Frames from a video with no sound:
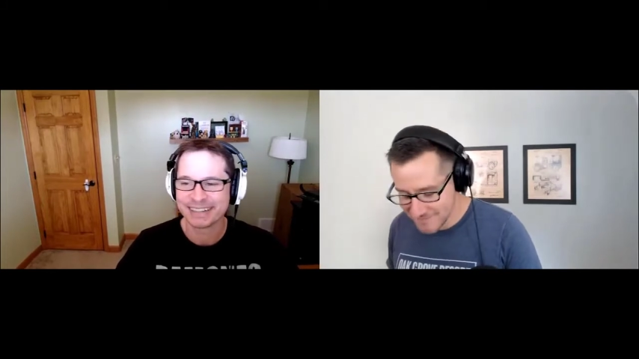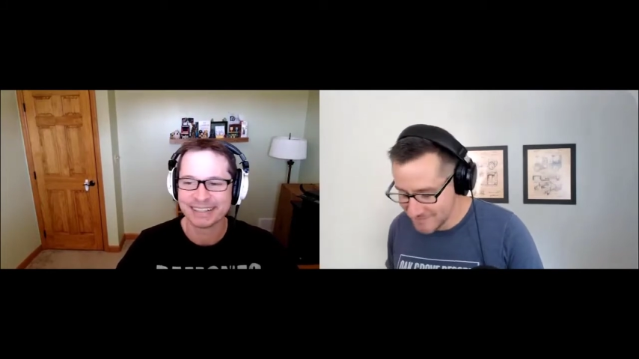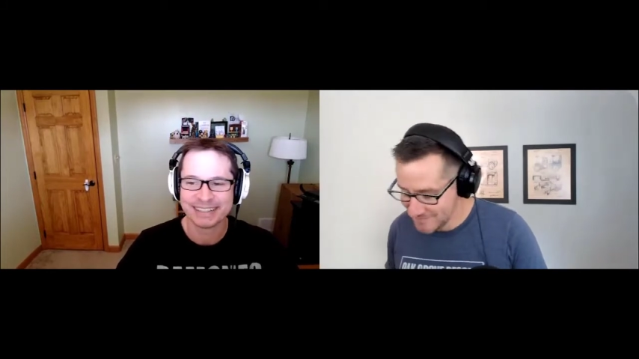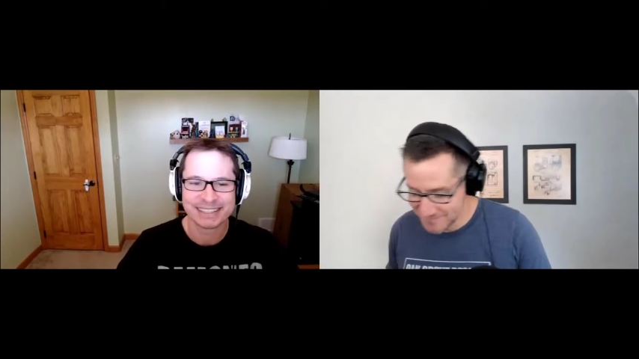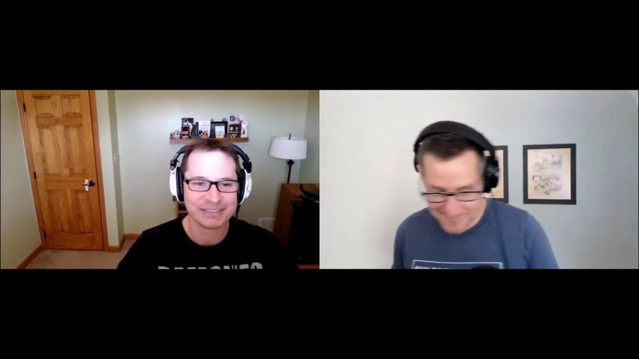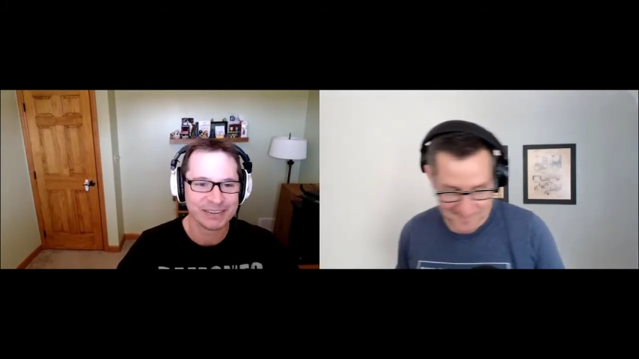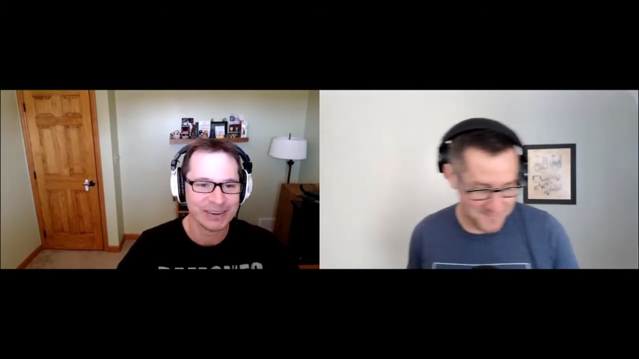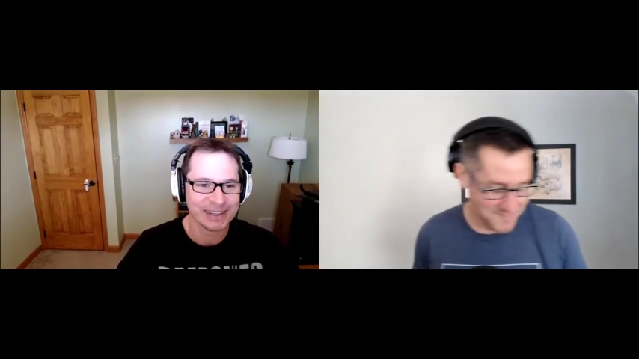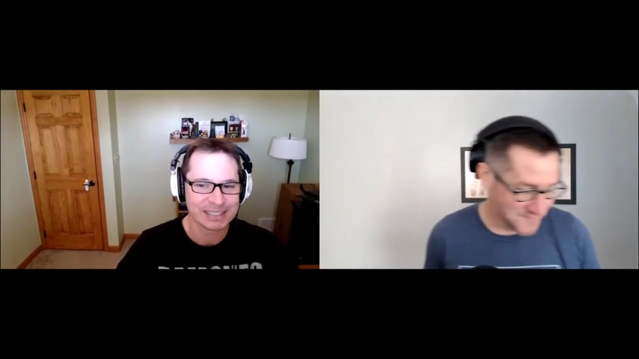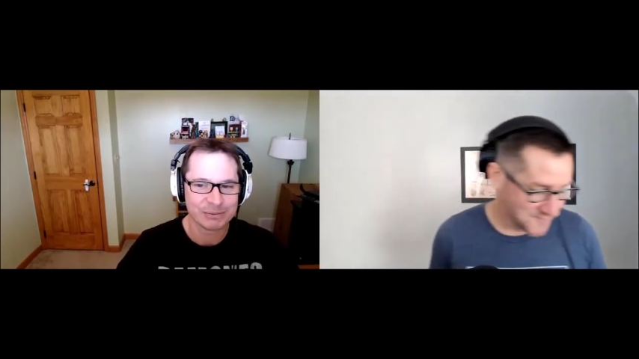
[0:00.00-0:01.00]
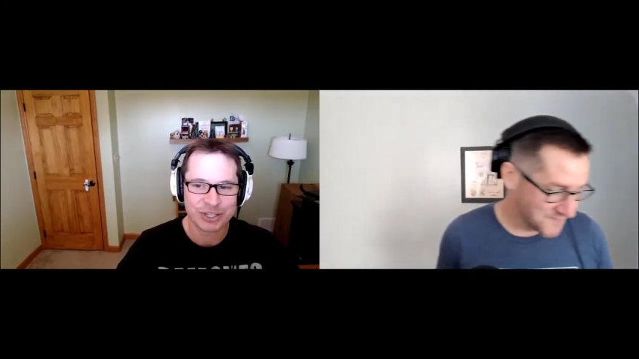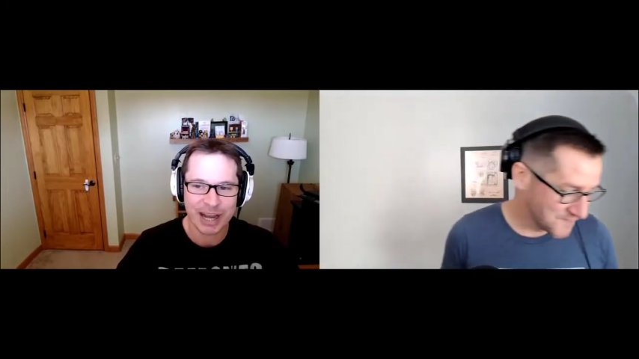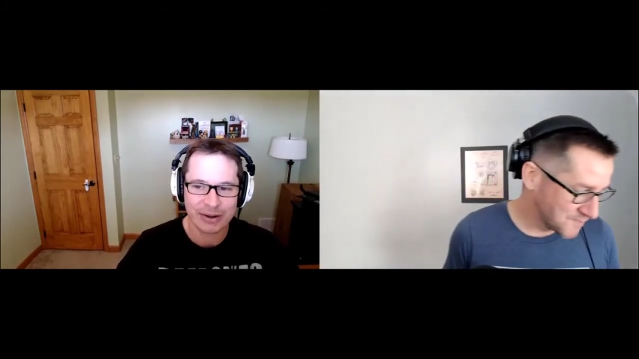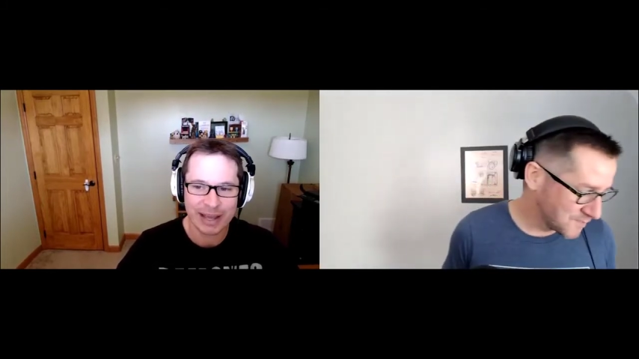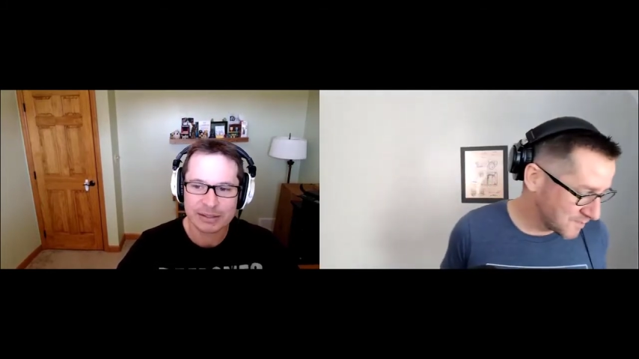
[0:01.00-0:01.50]
Speaker 1: goodness if you want some shout
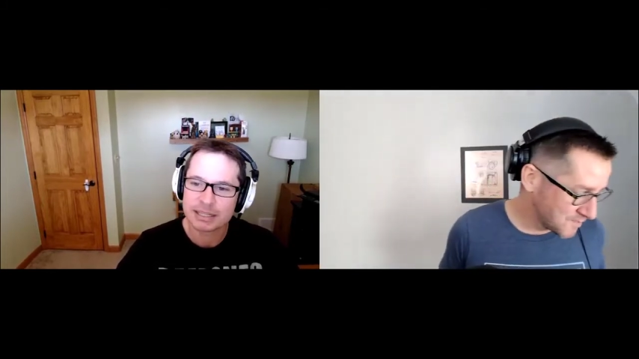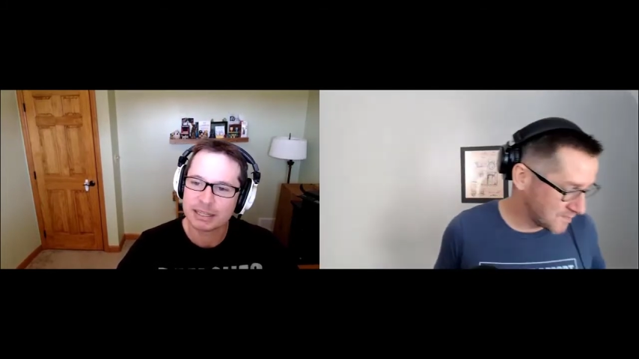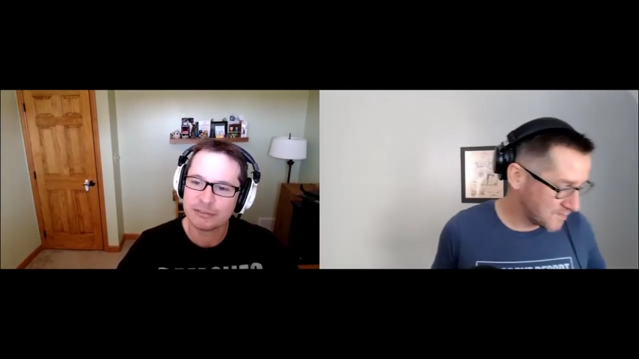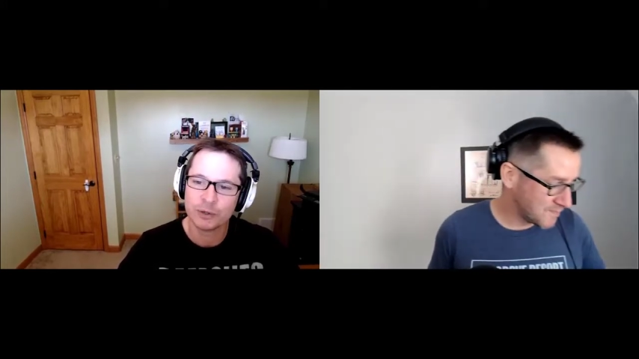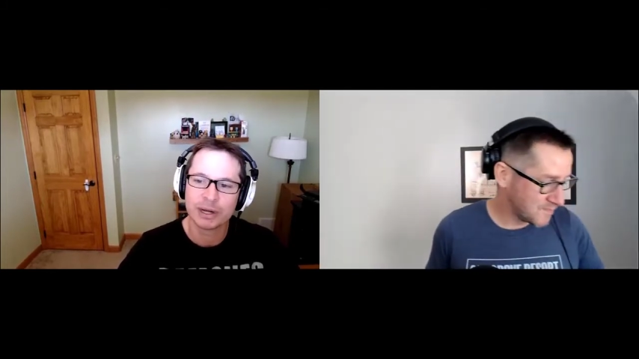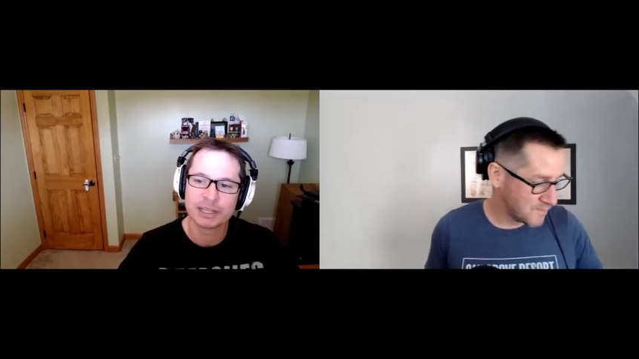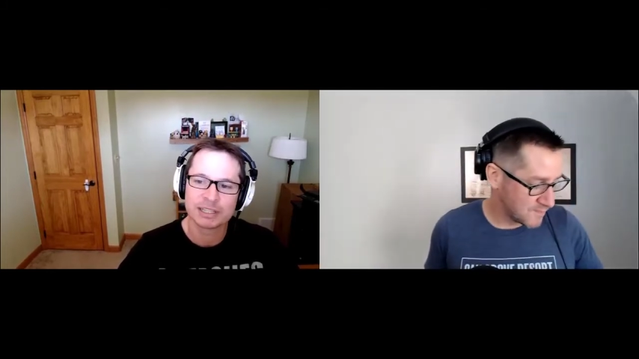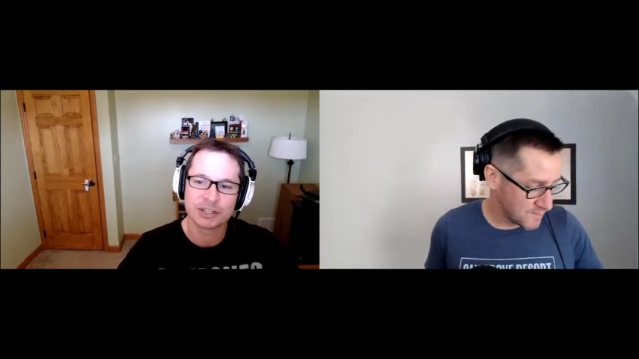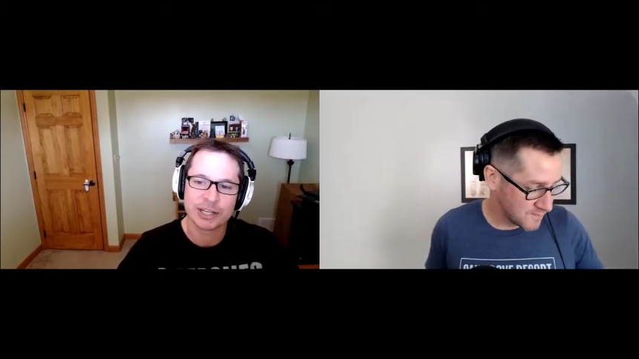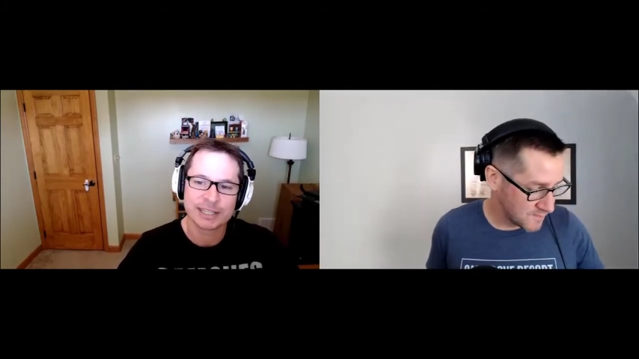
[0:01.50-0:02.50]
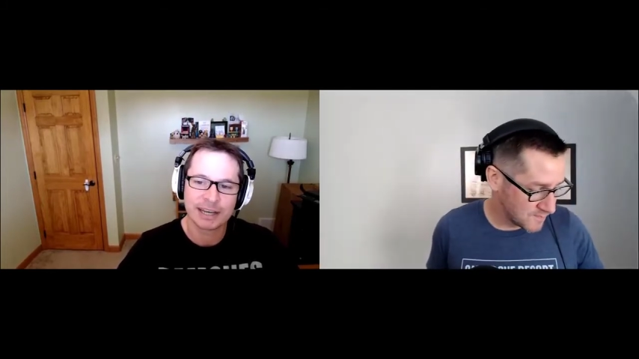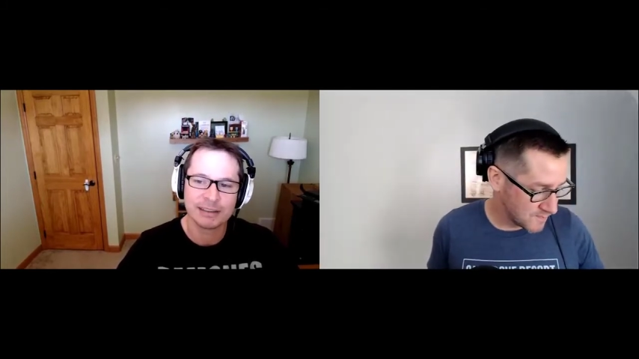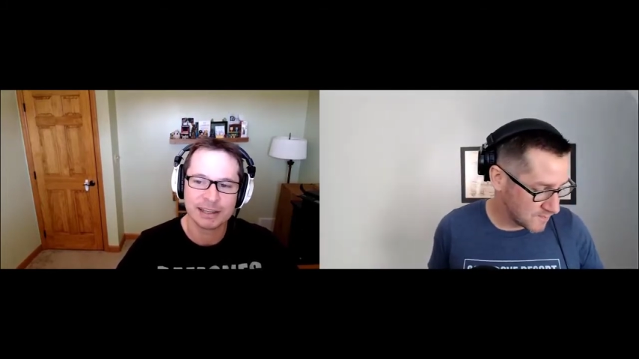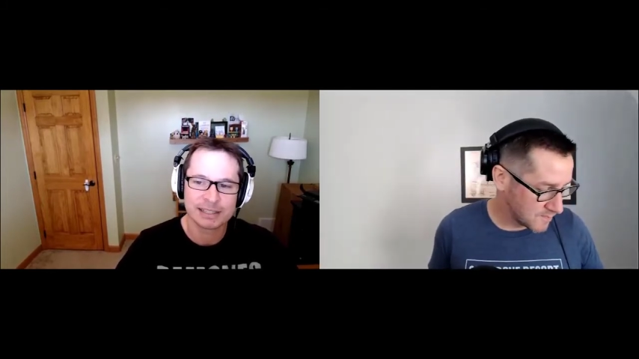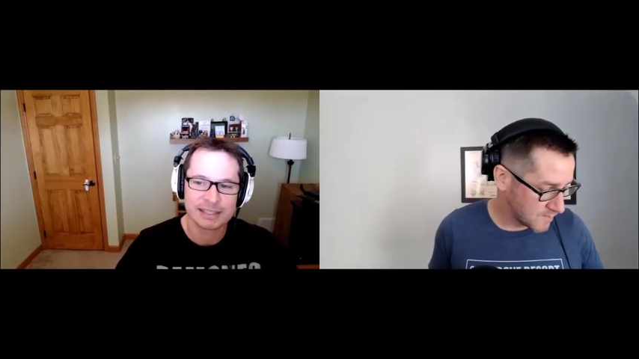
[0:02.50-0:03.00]
outs if you want to suggest any
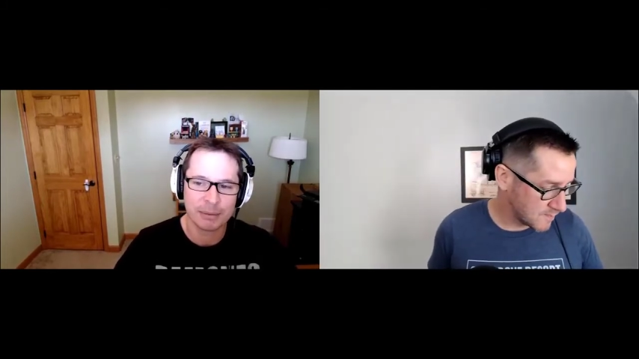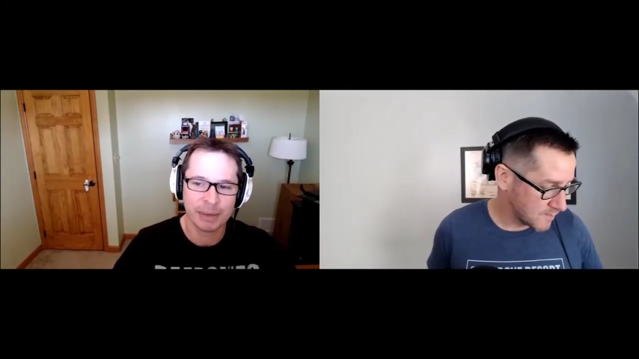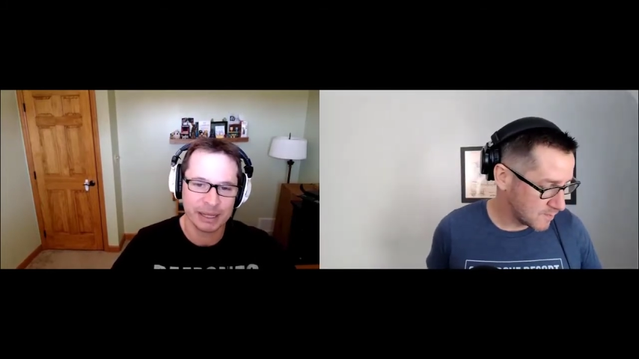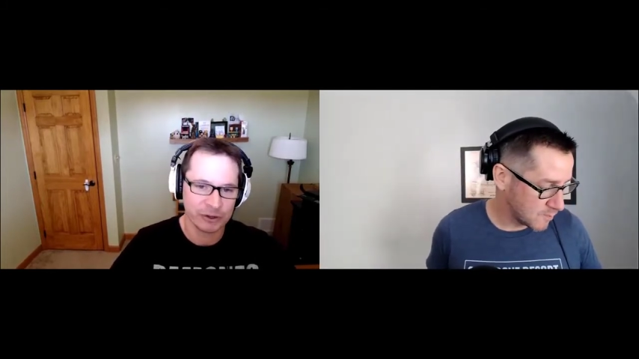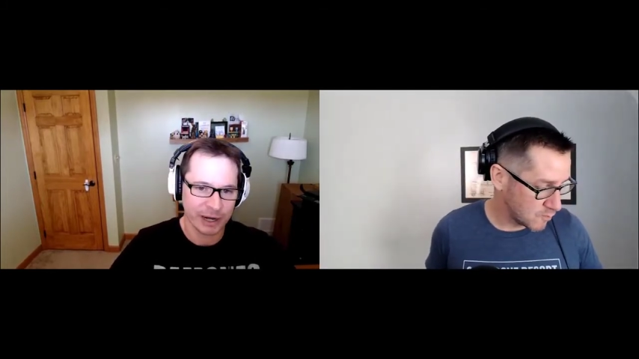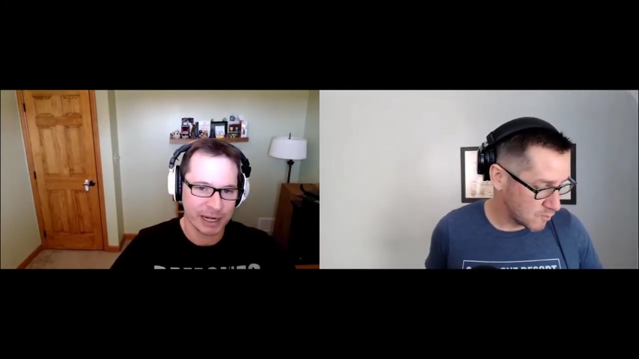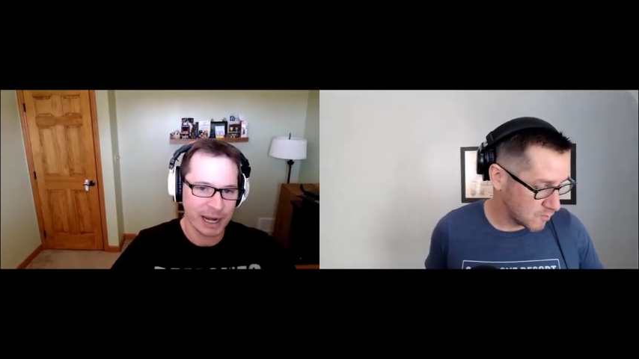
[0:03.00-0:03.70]
things that might rate